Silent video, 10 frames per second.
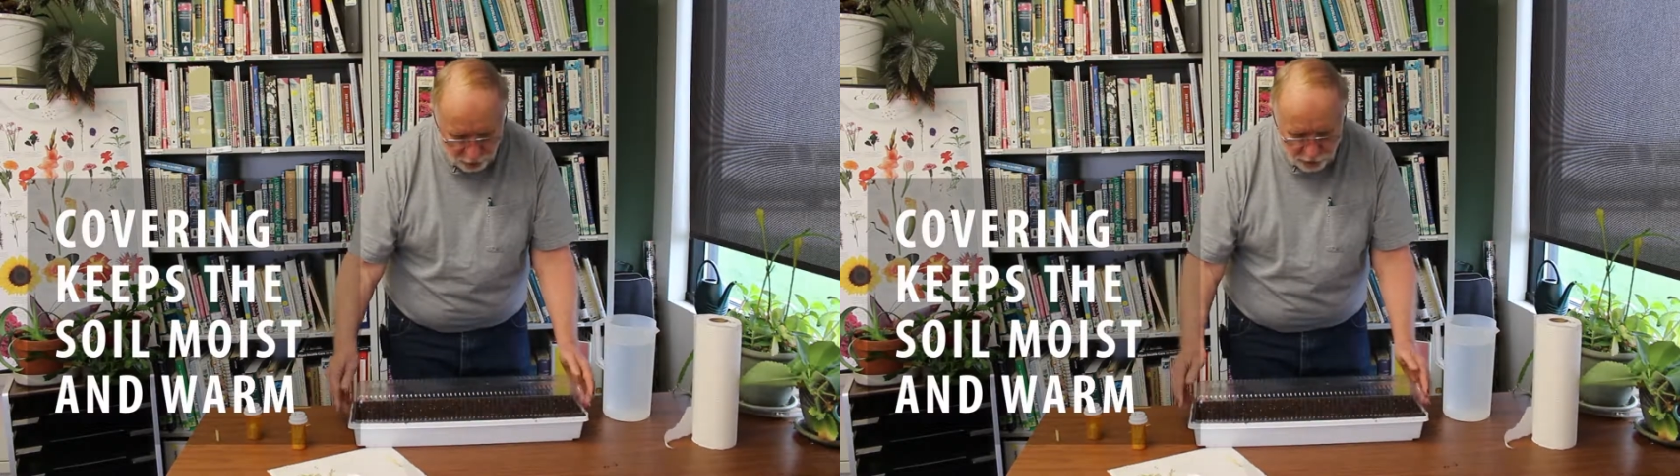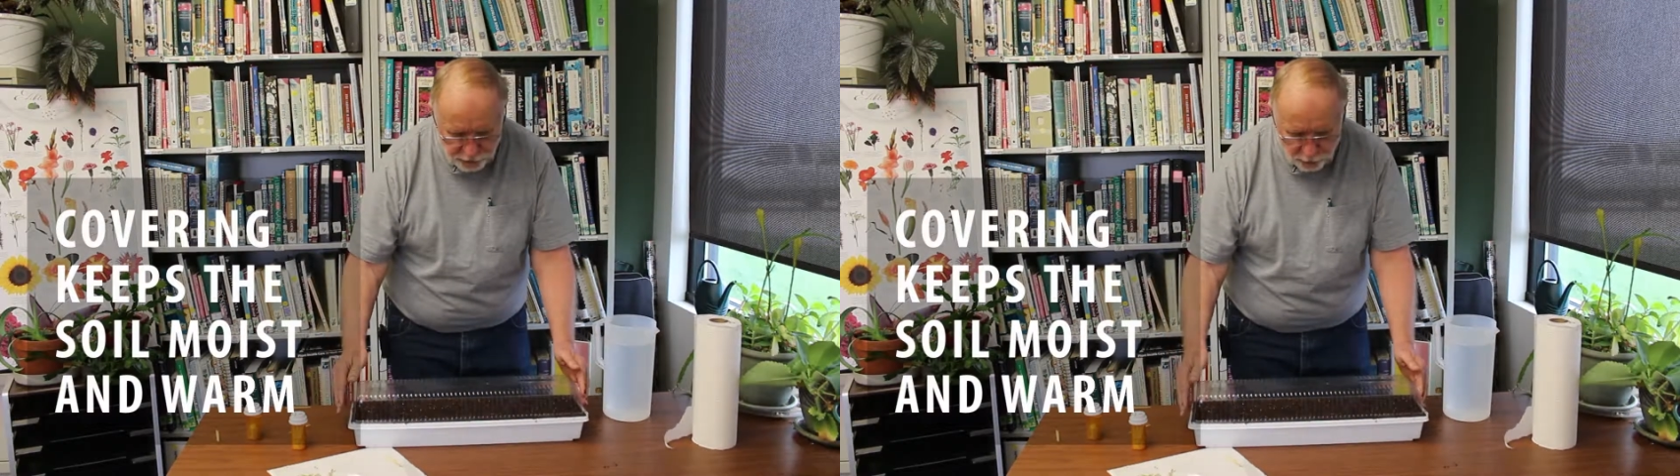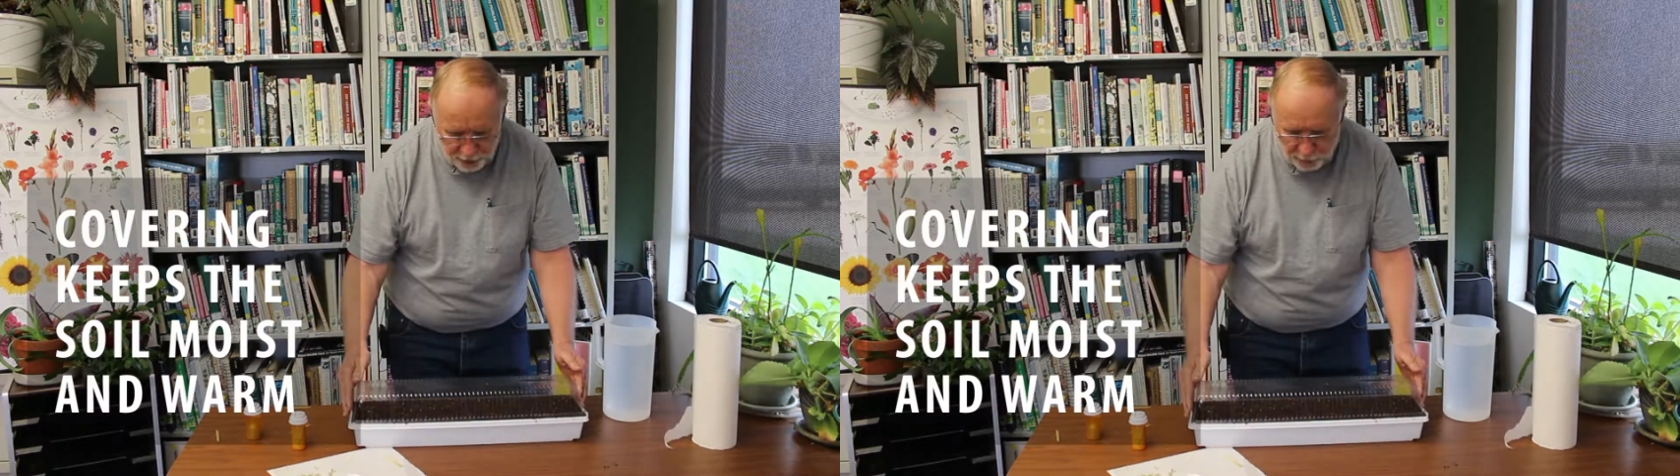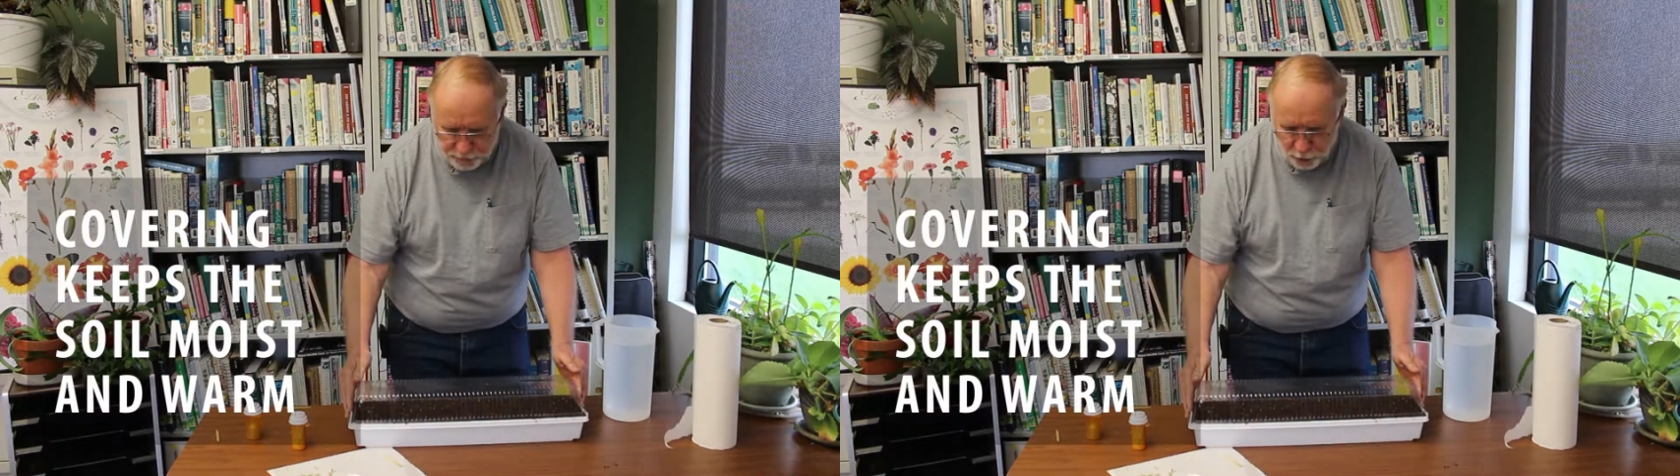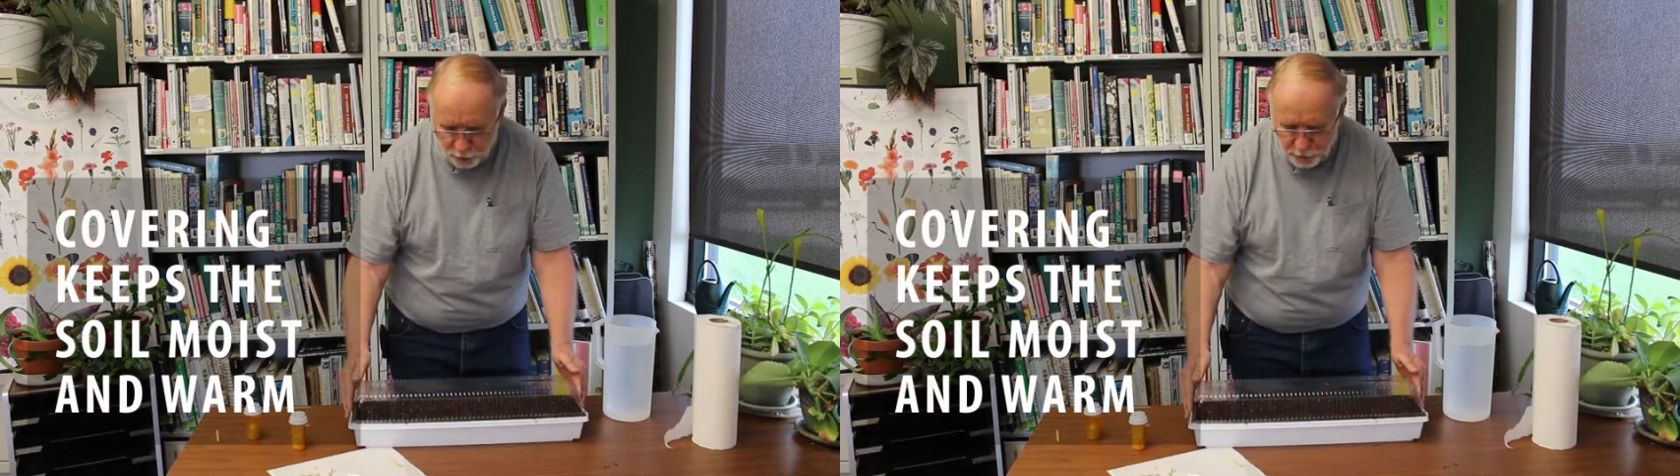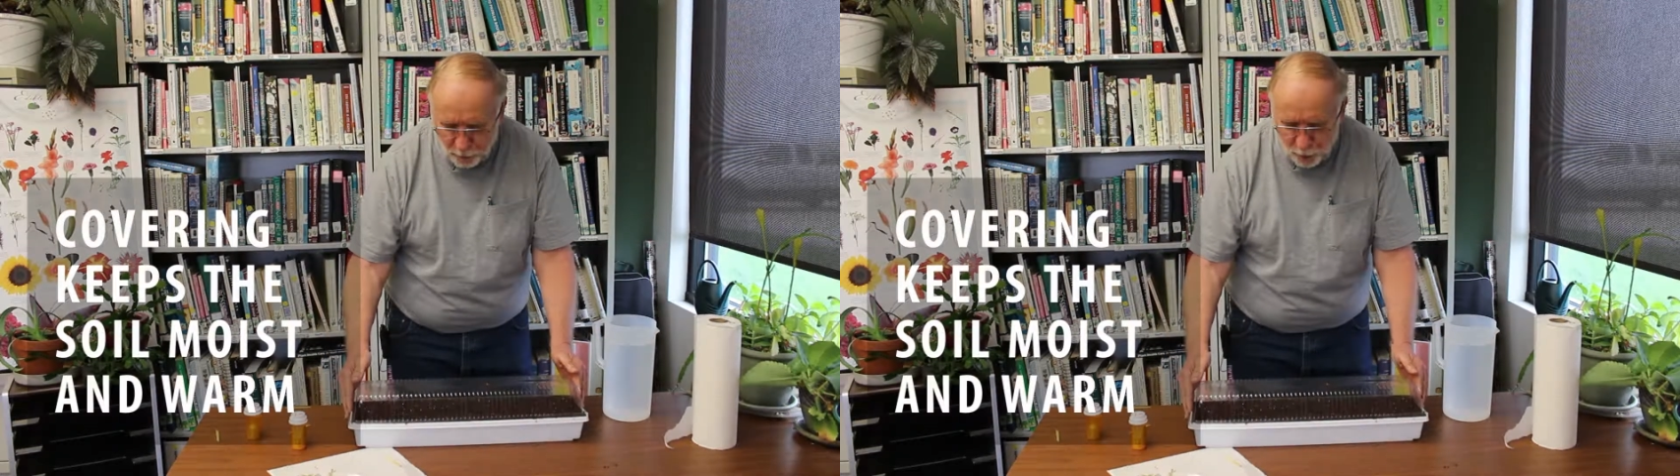it also helps hold the